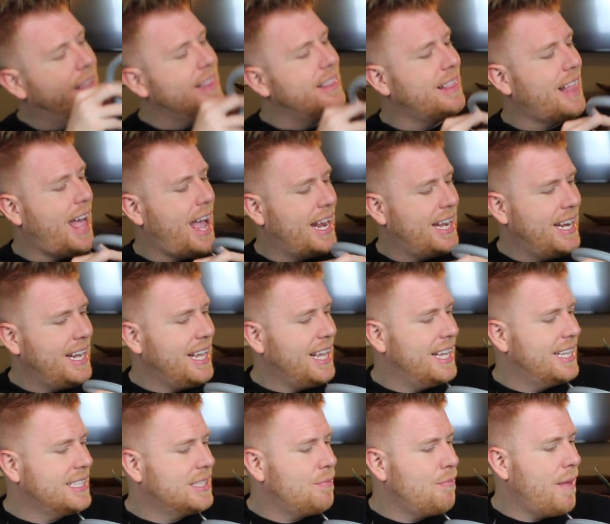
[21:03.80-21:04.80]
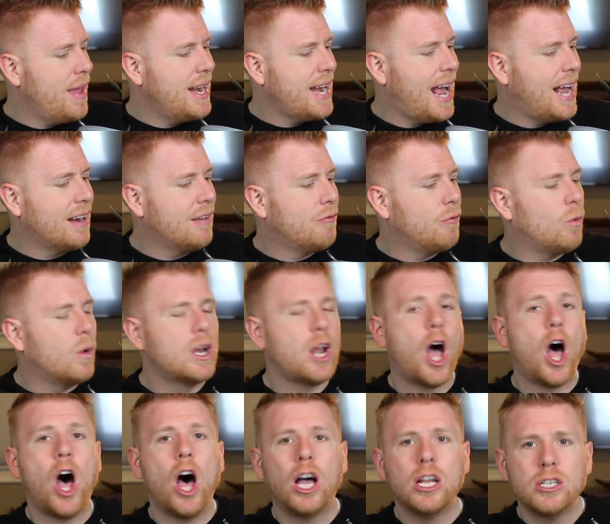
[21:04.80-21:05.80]
The lining is made out of
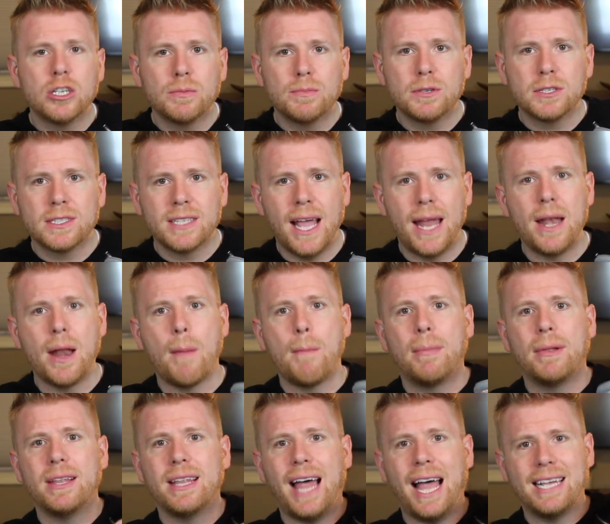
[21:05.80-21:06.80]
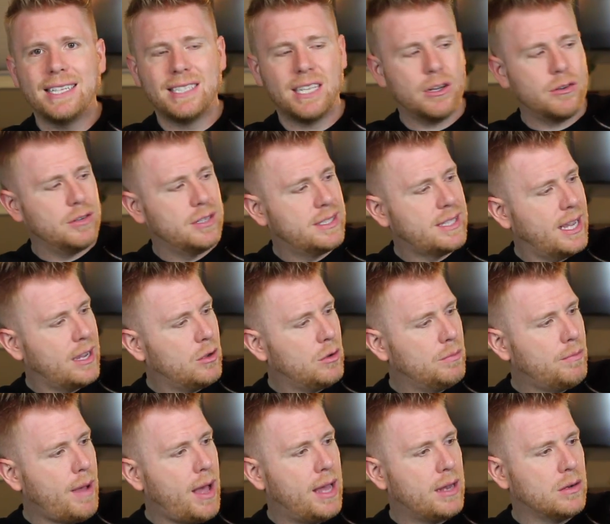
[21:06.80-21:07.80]
100% plastic
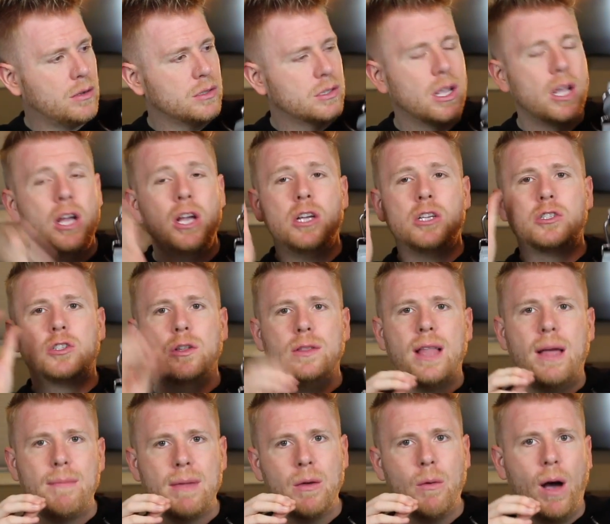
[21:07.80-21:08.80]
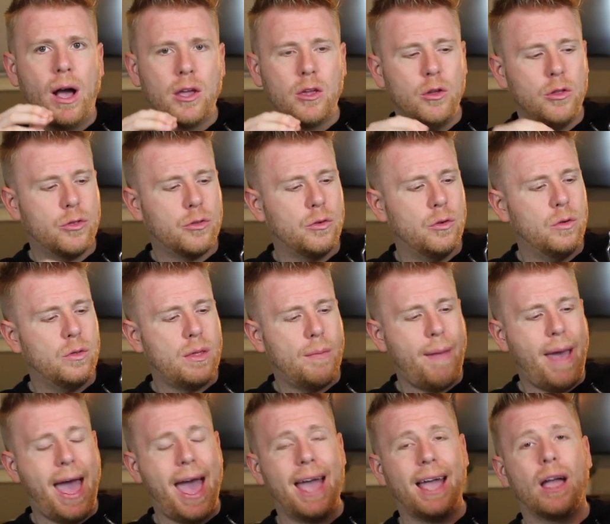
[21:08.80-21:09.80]
recycled bottles. So let me walk you through the
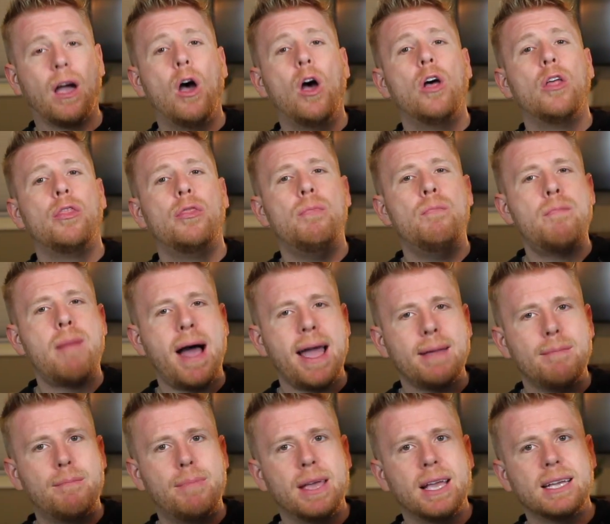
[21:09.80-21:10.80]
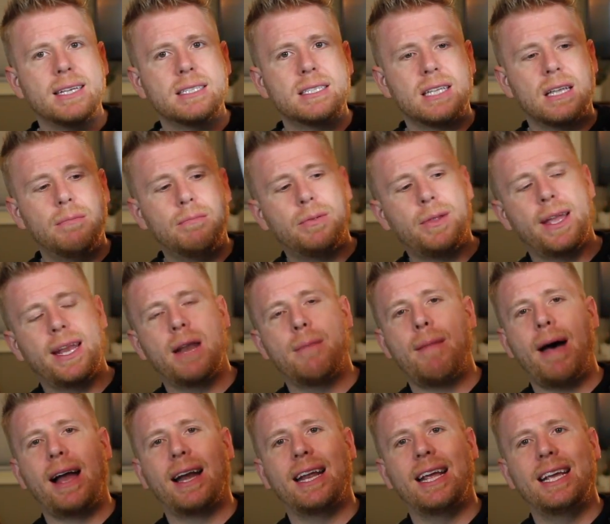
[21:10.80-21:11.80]
bag. My biggest complaint
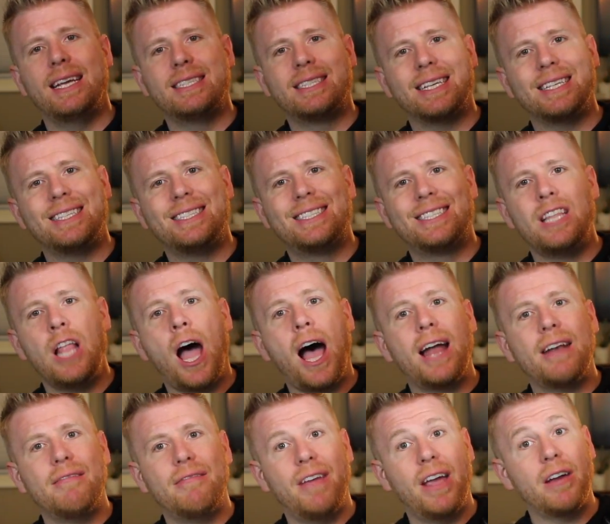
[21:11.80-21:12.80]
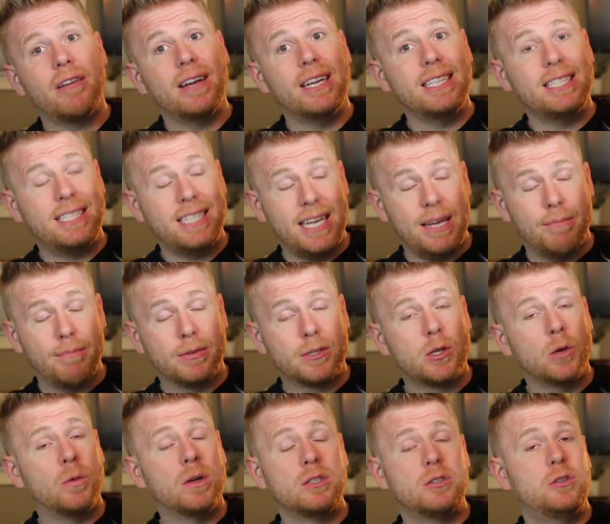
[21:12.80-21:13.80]
about it is it's not very deep.
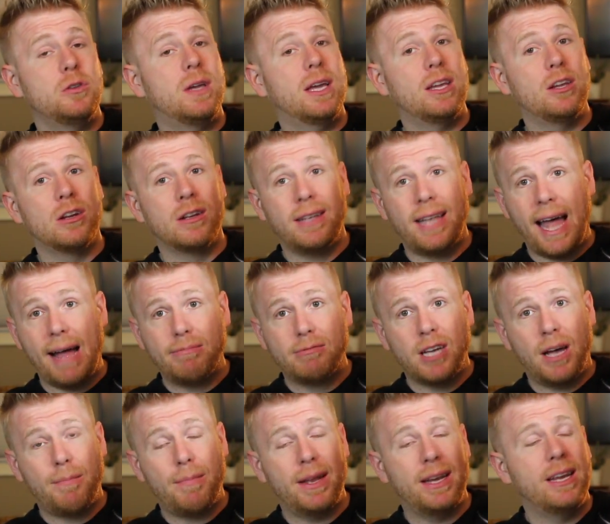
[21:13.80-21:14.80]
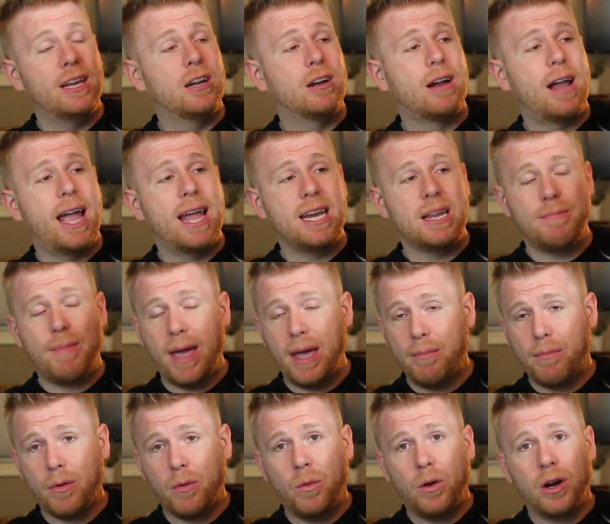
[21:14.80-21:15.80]
So once you get your laptop in here, any
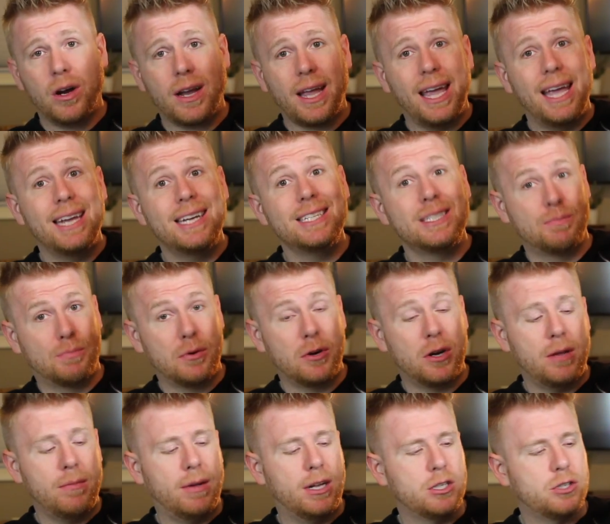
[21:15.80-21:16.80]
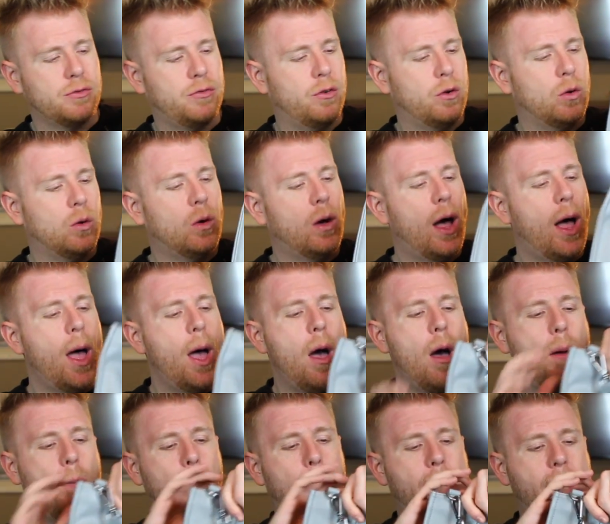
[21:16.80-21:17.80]
paperwork, it is pretty much full.
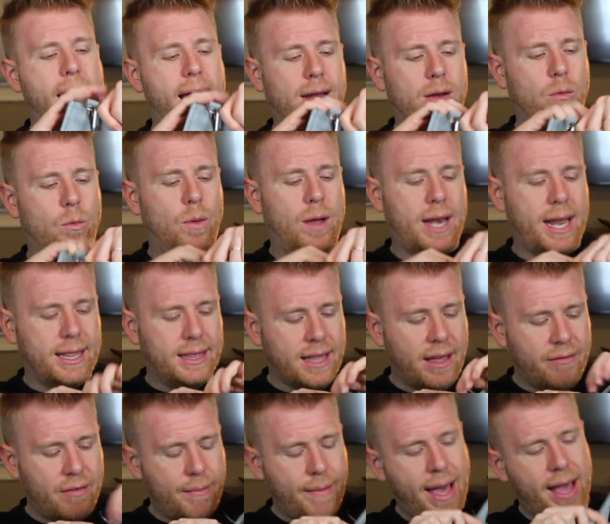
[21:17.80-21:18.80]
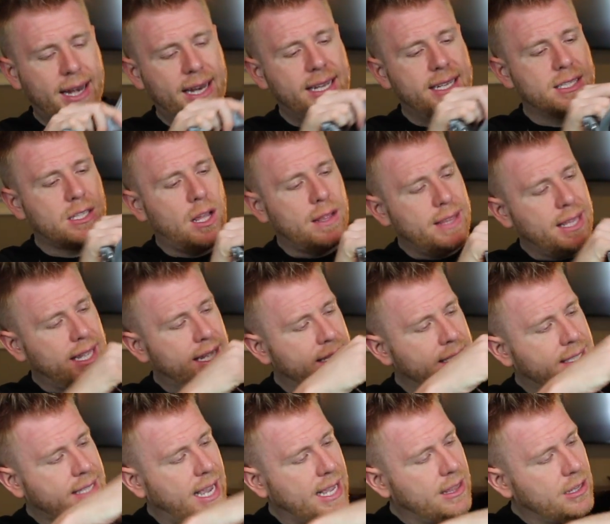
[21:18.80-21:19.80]
But what I love about it is on the
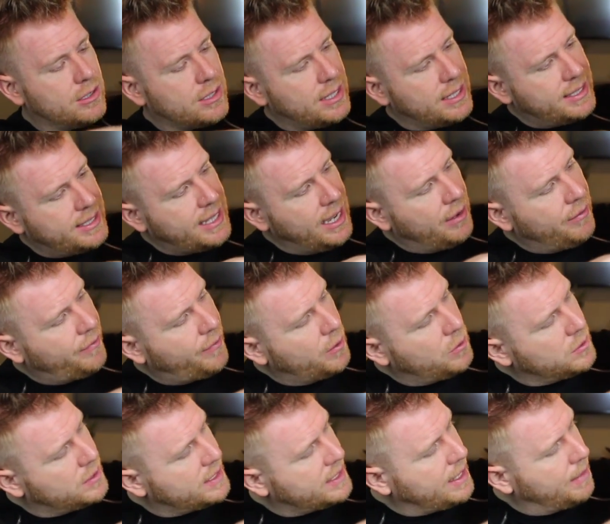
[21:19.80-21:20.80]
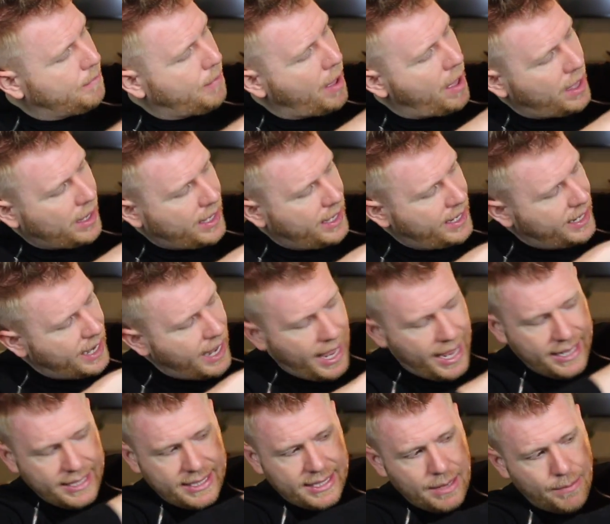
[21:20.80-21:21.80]
inside, there's a cell phone slip pocket,
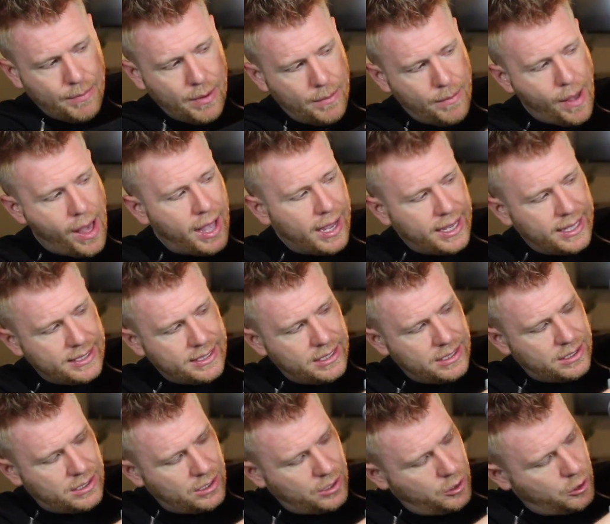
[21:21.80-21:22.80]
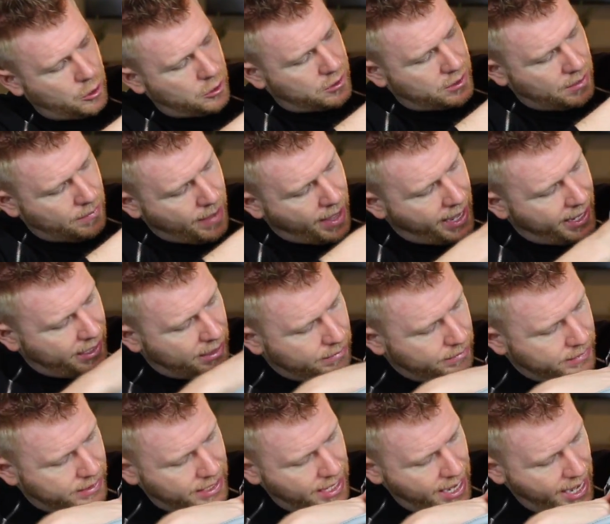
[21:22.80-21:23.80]
a zipper pocket to secure some
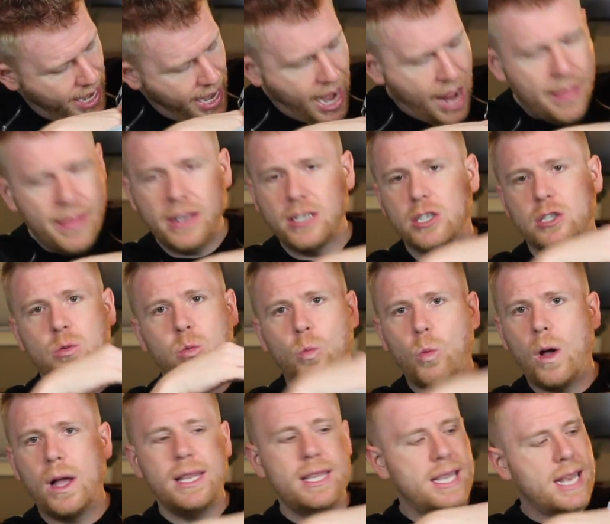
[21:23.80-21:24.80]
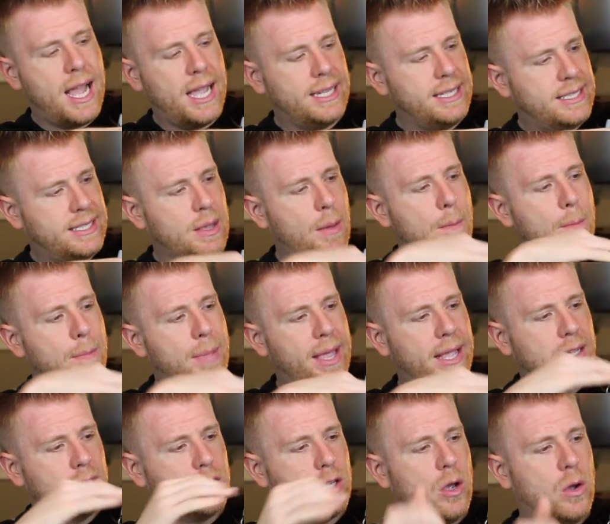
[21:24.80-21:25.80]
items, and then just one nice
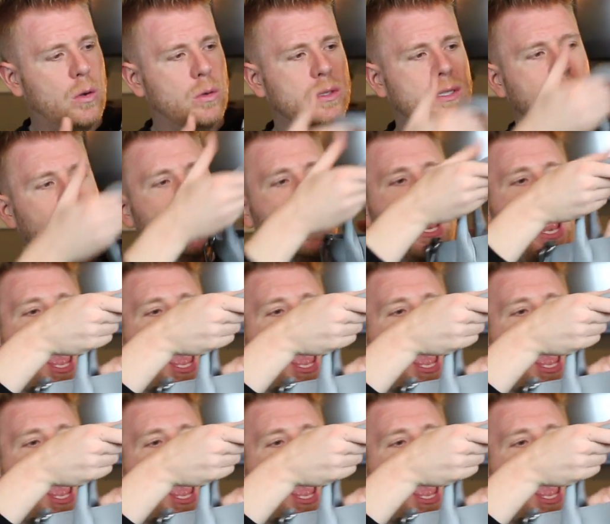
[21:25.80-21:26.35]
big tote.